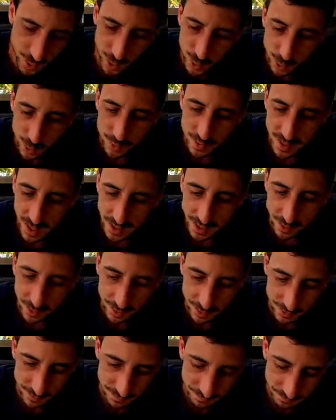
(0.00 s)
Good old
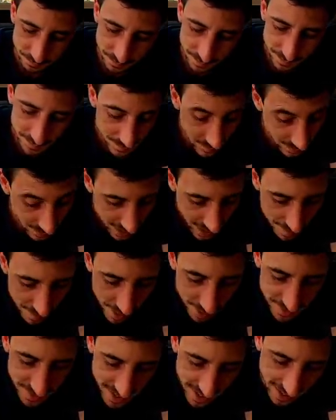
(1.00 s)
Niner.
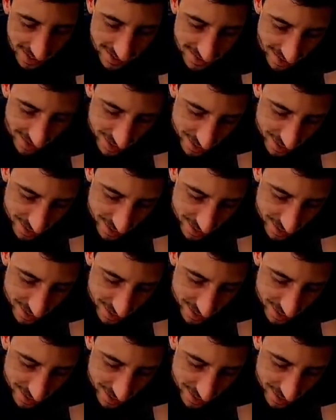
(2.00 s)
Come on, ticket